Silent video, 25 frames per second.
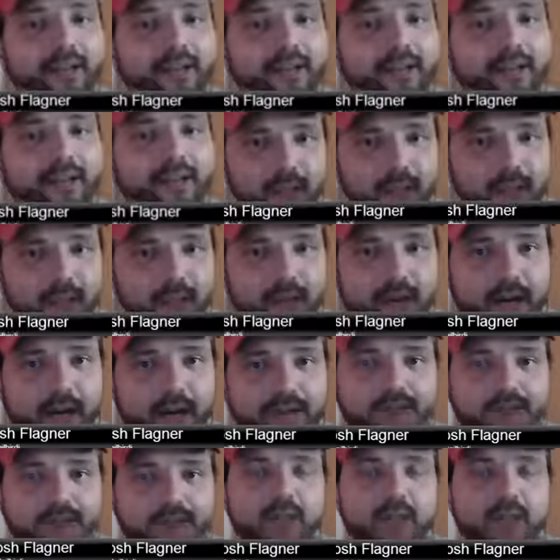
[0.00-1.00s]
in the
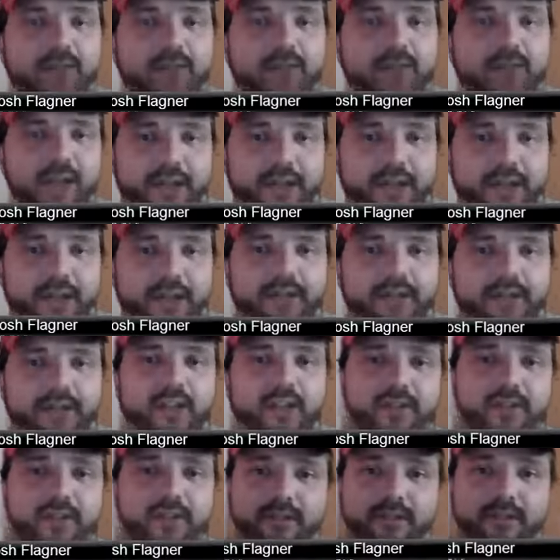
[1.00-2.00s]
clubhouse, but on the
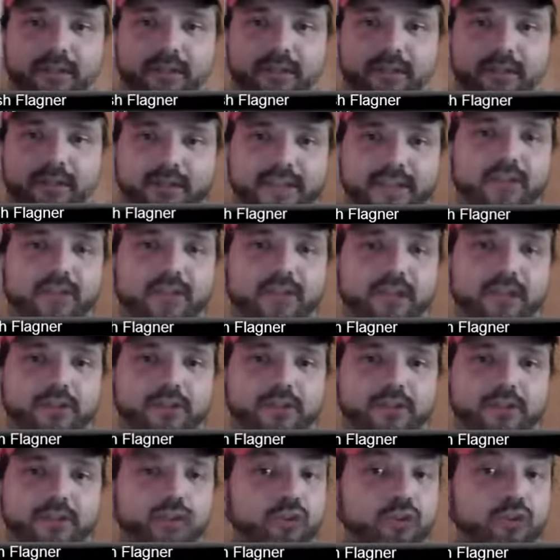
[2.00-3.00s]
field.
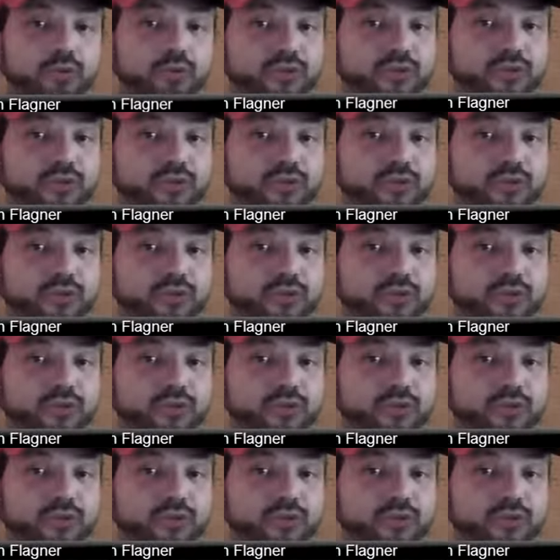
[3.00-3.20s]
Damien, you